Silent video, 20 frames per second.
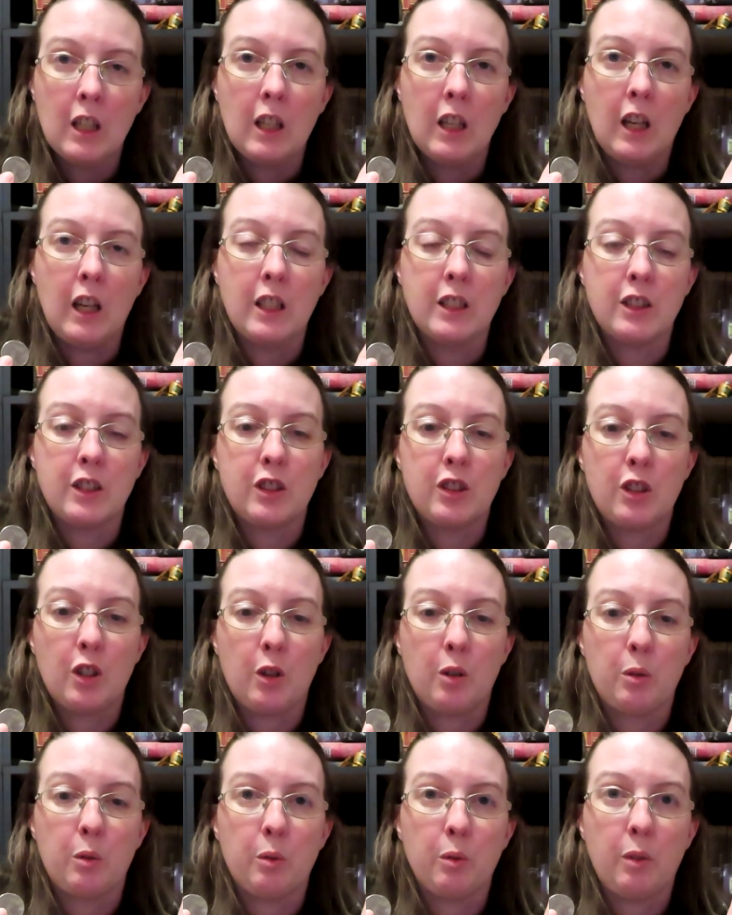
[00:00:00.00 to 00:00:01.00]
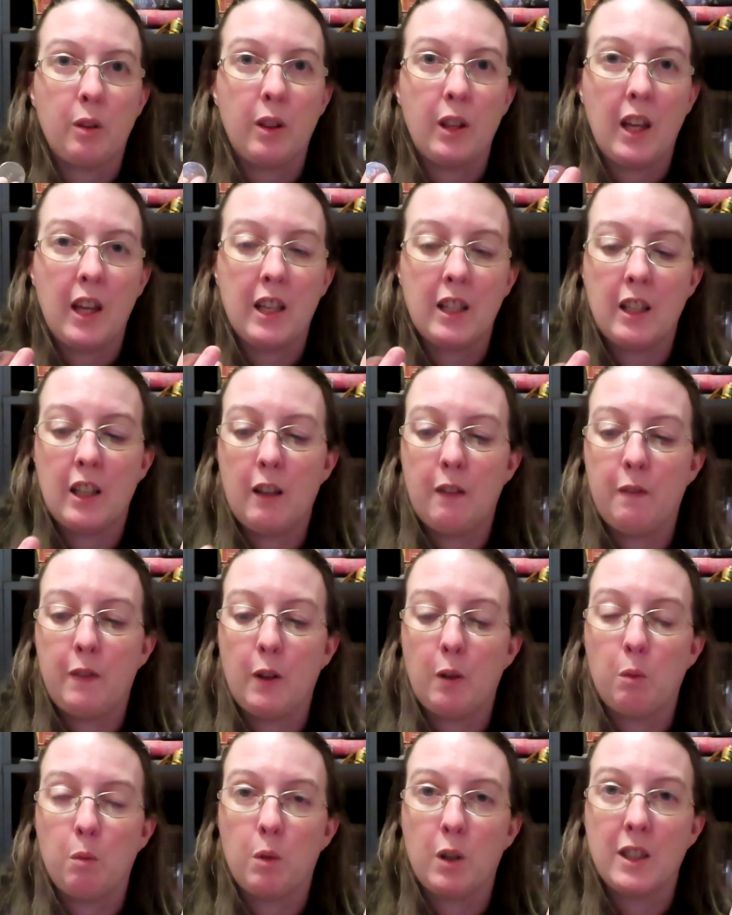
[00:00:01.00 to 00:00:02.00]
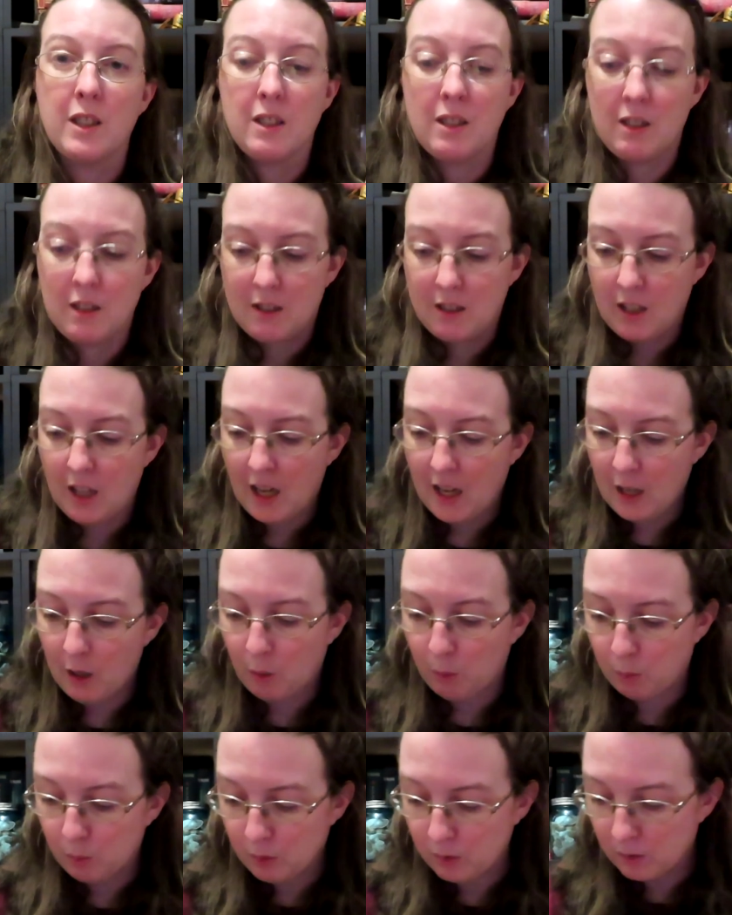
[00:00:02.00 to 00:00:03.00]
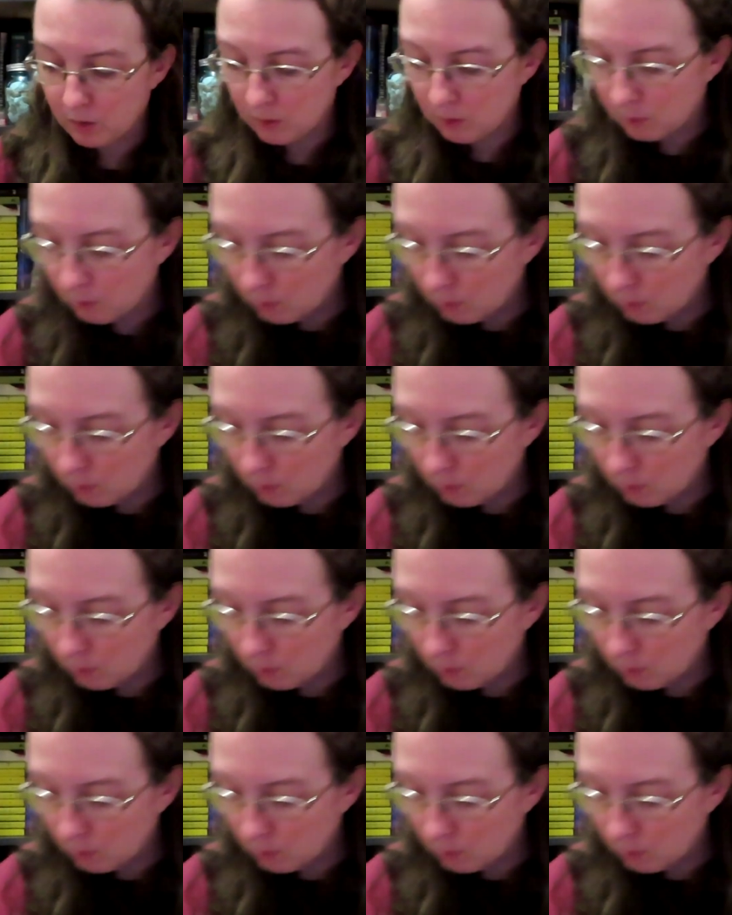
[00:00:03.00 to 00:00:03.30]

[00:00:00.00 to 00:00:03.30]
And so then if it was tails,